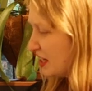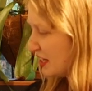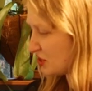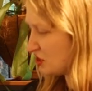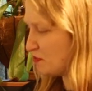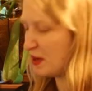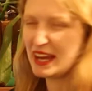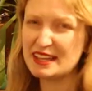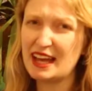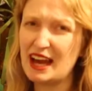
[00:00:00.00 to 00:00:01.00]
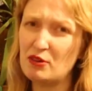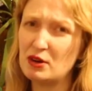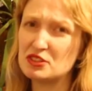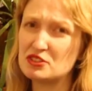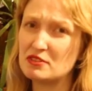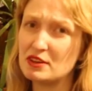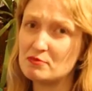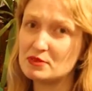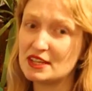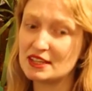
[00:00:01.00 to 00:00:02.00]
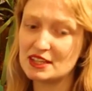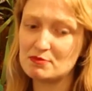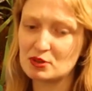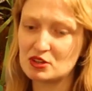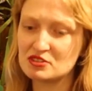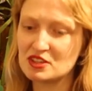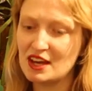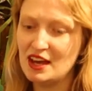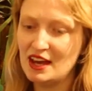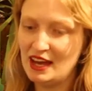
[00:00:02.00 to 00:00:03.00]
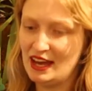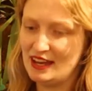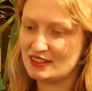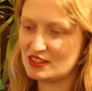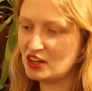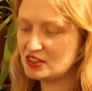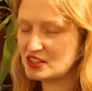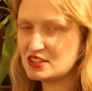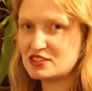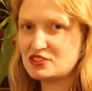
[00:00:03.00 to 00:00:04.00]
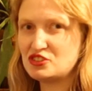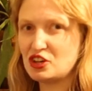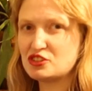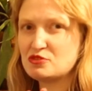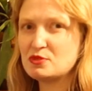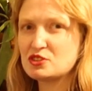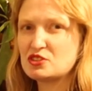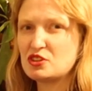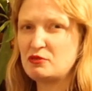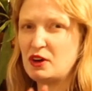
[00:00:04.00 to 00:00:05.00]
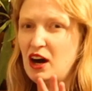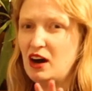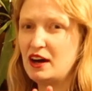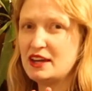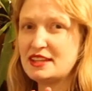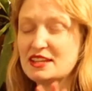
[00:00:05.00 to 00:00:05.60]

really explain how I do it particularly, because it's kind of this judgment of eye.